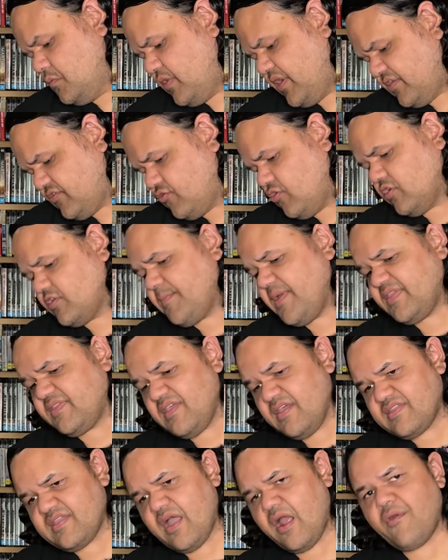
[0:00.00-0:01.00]
when I talked about
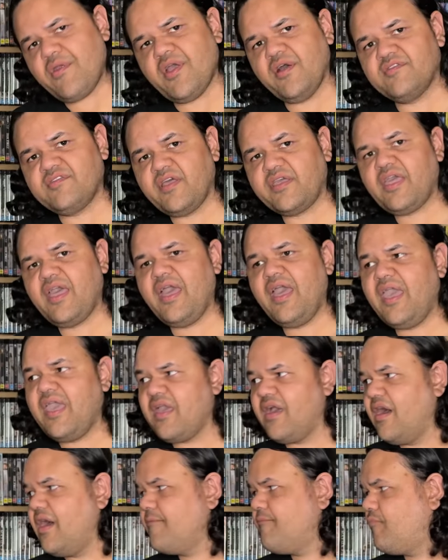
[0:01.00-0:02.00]
the Atari, I was like,
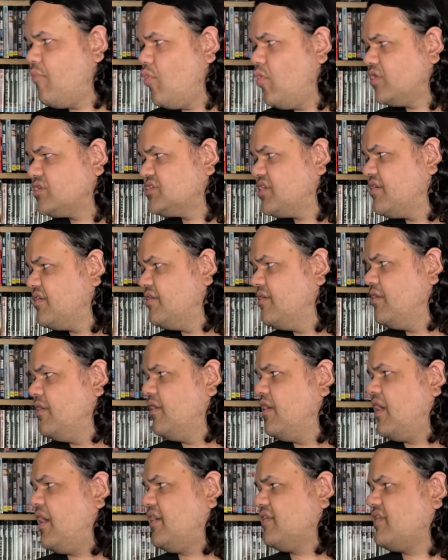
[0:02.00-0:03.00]
hey, I bought
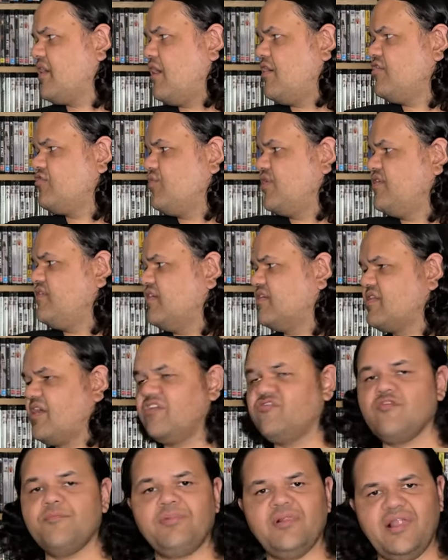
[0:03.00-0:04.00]
an Atari twenty-six
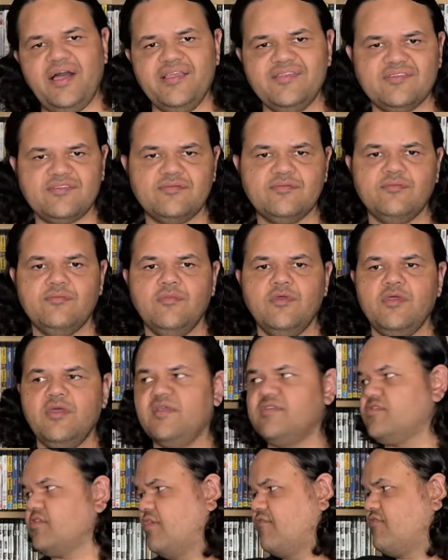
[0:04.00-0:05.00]
hundred plus,
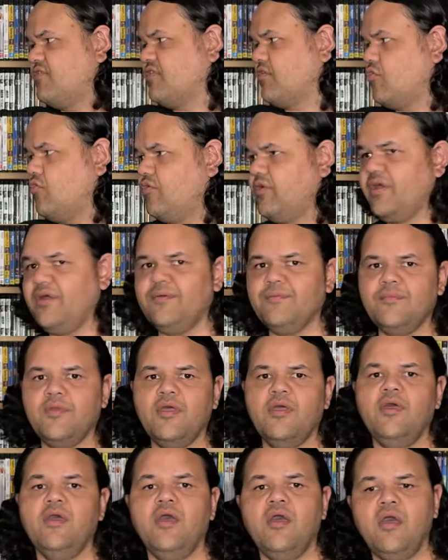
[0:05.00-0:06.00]
it's over in the corner,
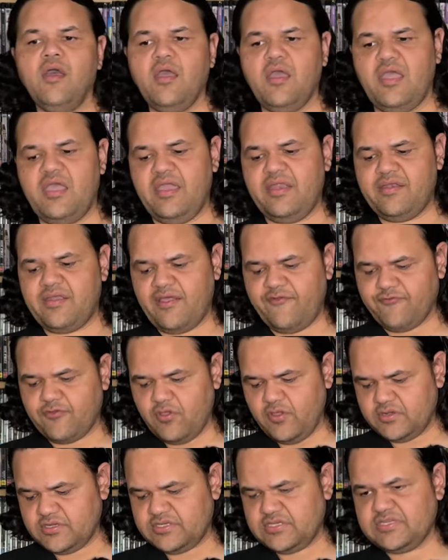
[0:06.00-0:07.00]
and I've
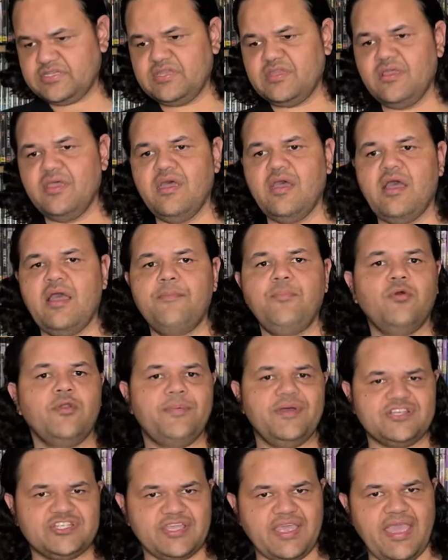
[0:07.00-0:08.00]
got, I
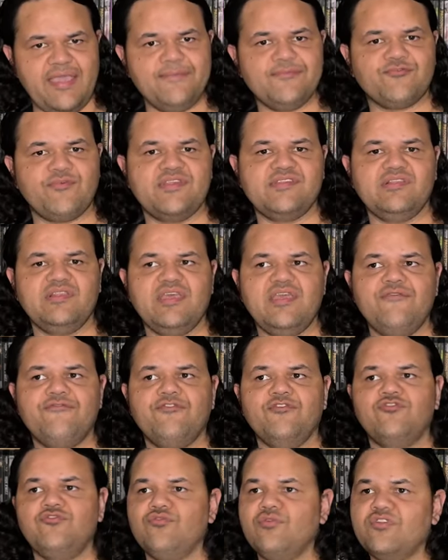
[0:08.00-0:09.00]
bought a bunch of games recently
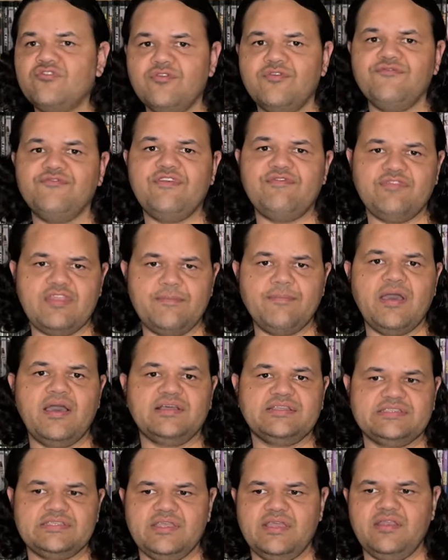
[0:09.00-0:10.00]
for two hundred fifty
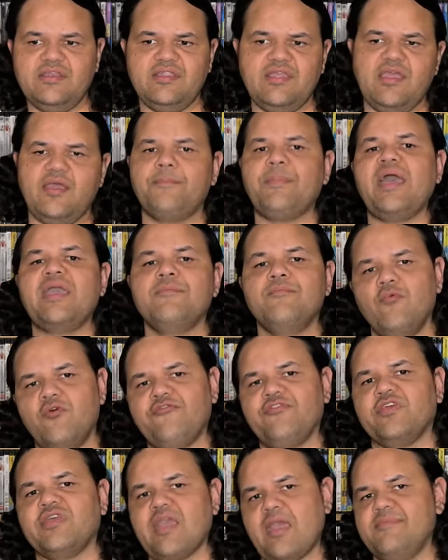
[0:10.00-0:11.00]
bucks, and I paid
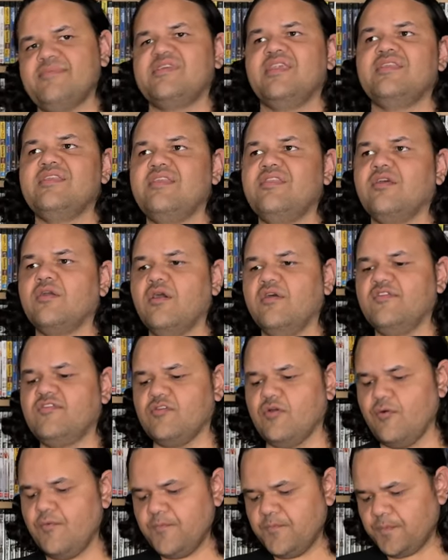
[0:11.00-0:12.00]
more for the games than I did the
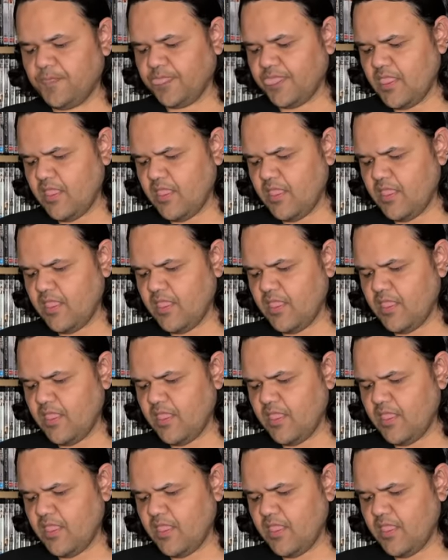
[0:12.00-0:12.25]
console.